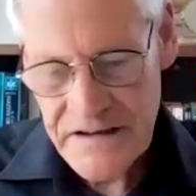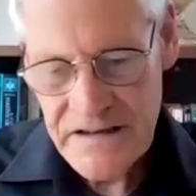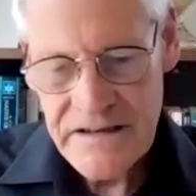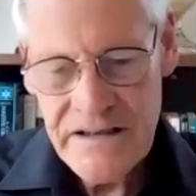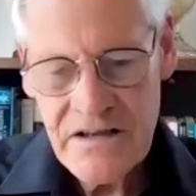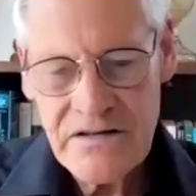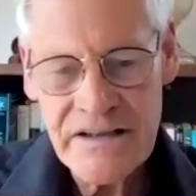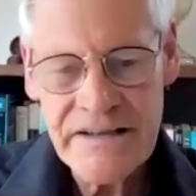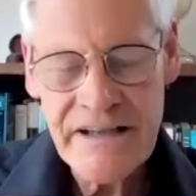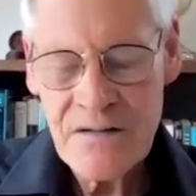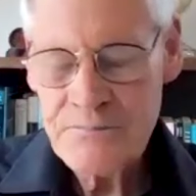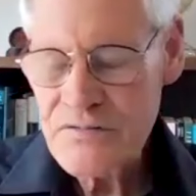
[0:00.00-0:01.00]
living in an era
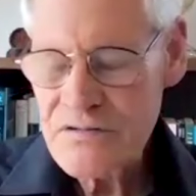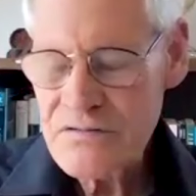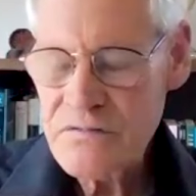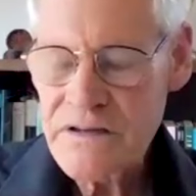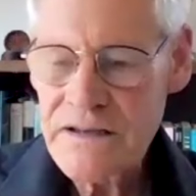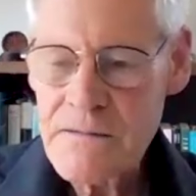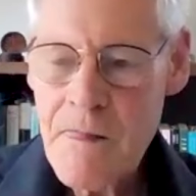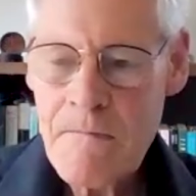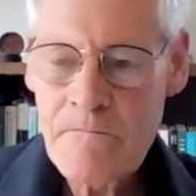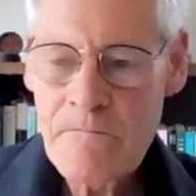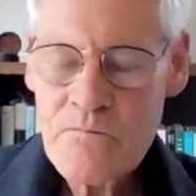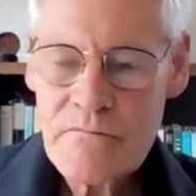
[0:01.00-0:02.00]
now, Paul, where
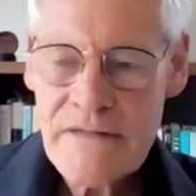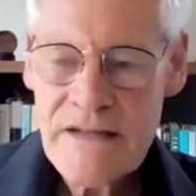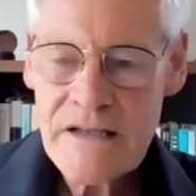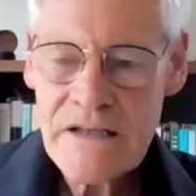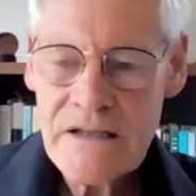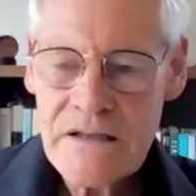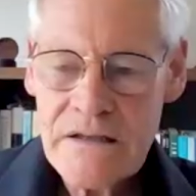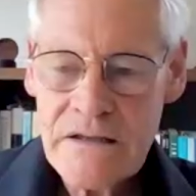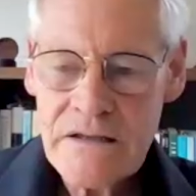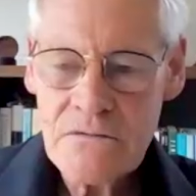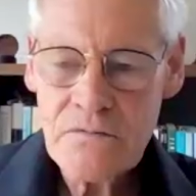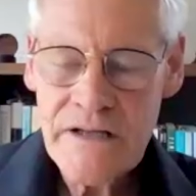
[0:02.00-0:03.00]

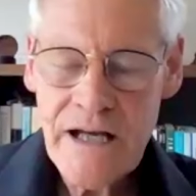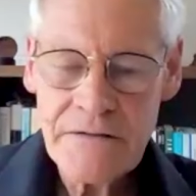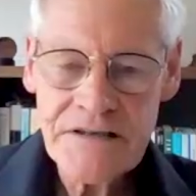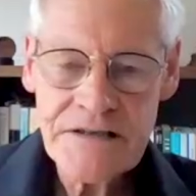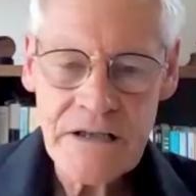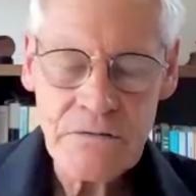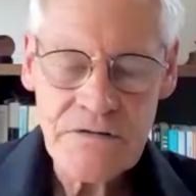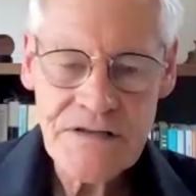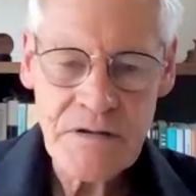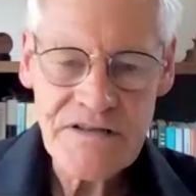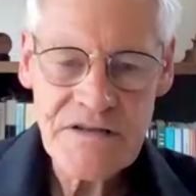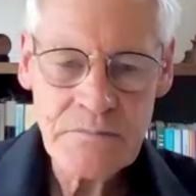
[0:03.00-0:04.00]
we have to take
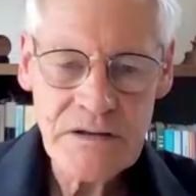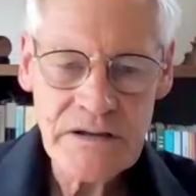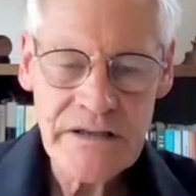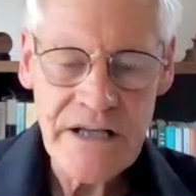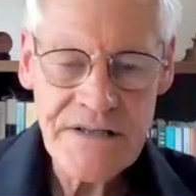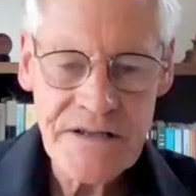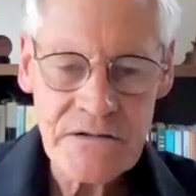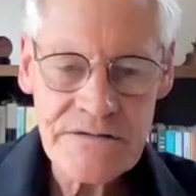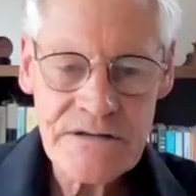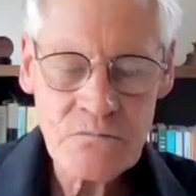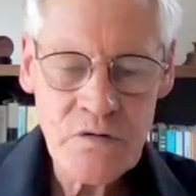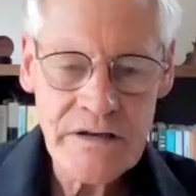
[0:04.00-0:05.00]
responsibility
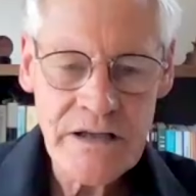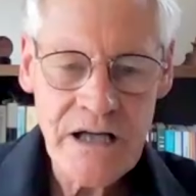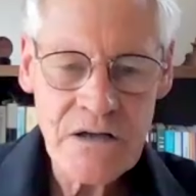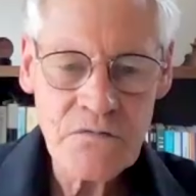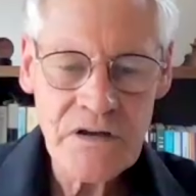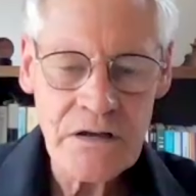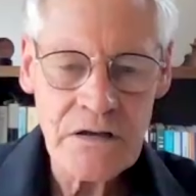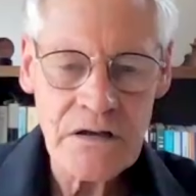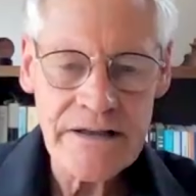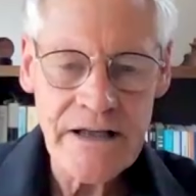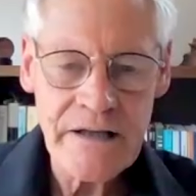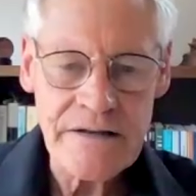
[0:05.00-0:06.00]
ourselves. We can't
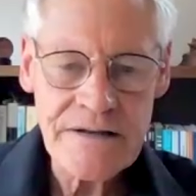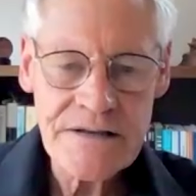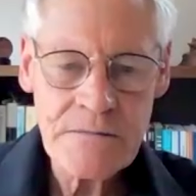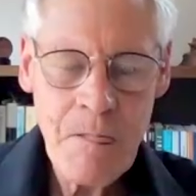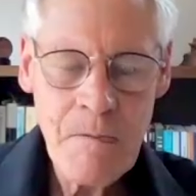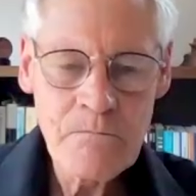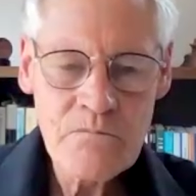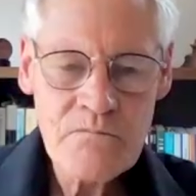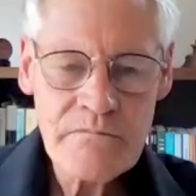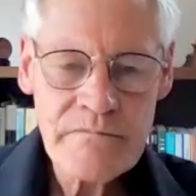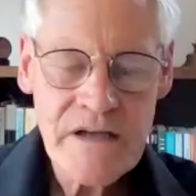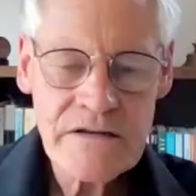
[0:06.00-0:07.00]
rely on others
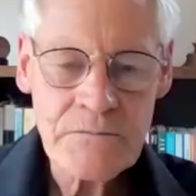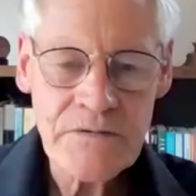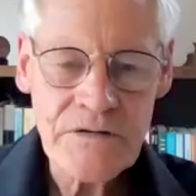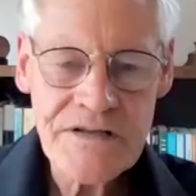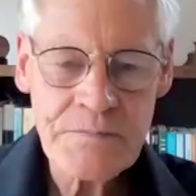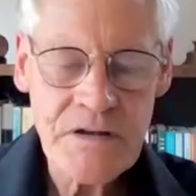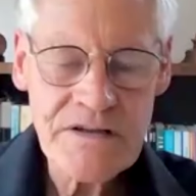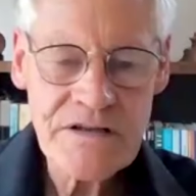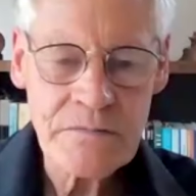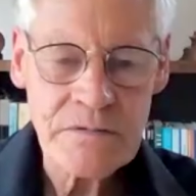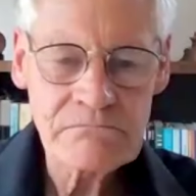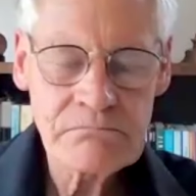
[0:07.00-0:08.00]
to be
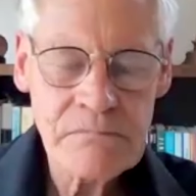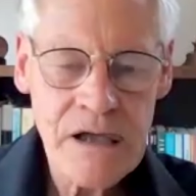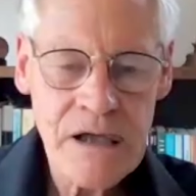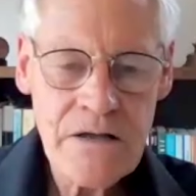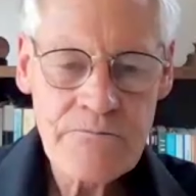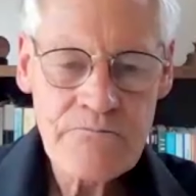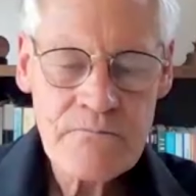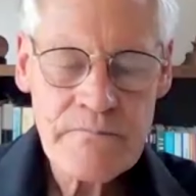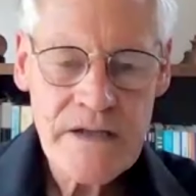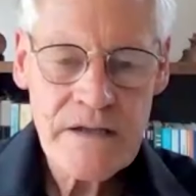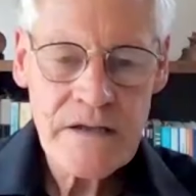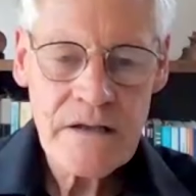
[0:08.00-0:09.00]
responsible.
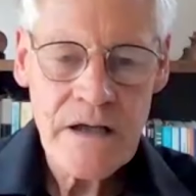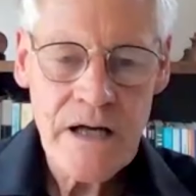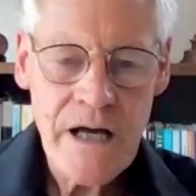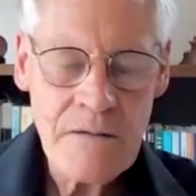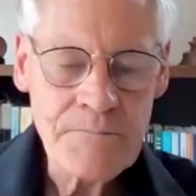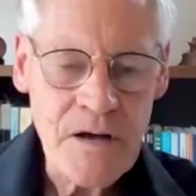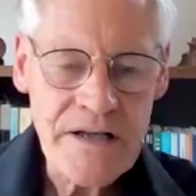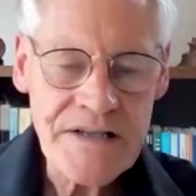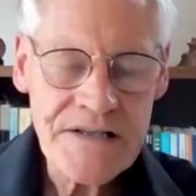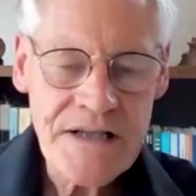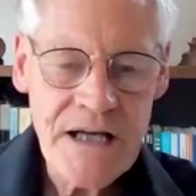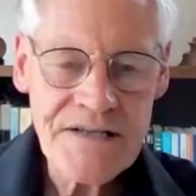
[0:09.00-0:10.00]
Our
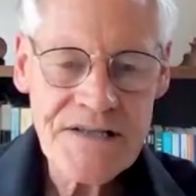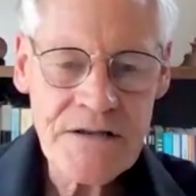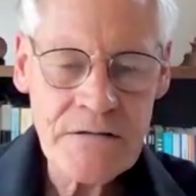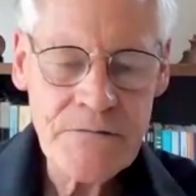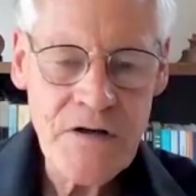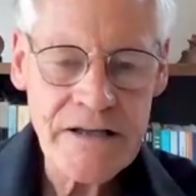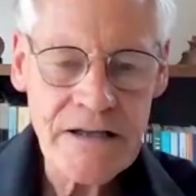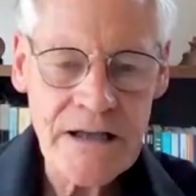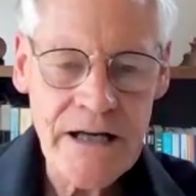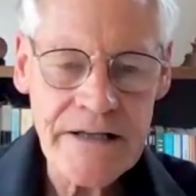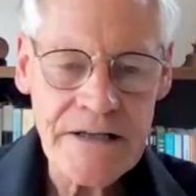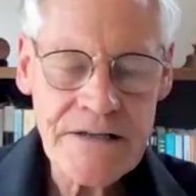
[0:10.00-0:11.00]
bodies are
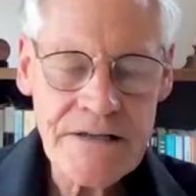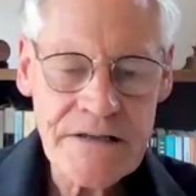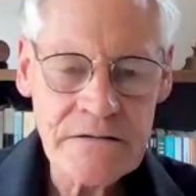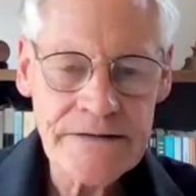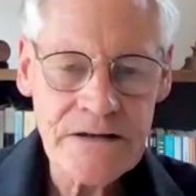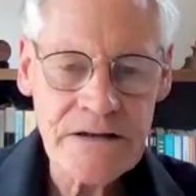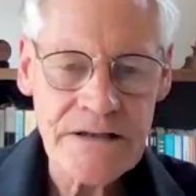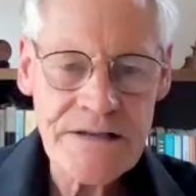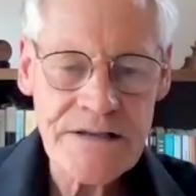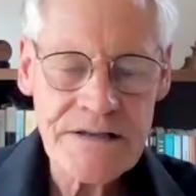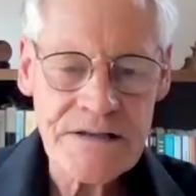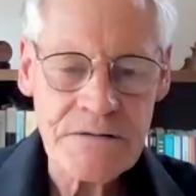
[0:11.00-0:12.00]
self-regulating, self-healing
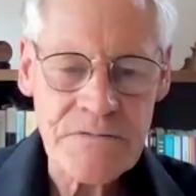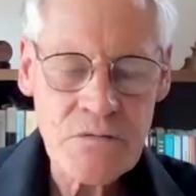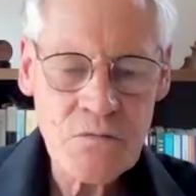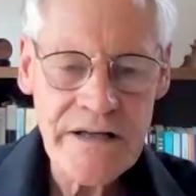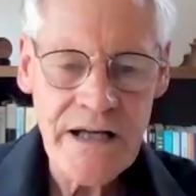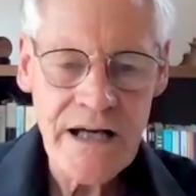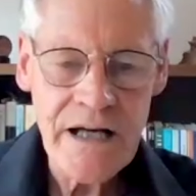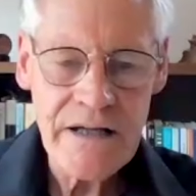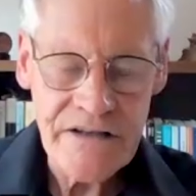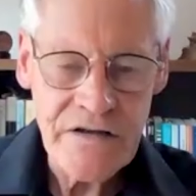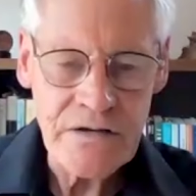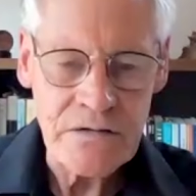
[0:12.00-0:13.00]
systems. We
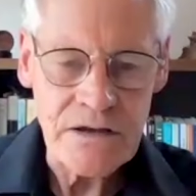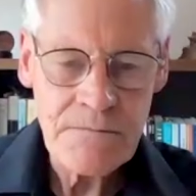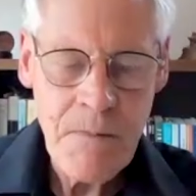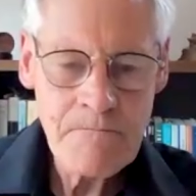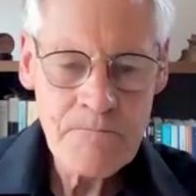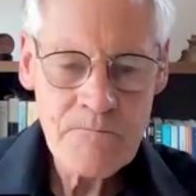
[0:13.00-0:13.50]
are the cure.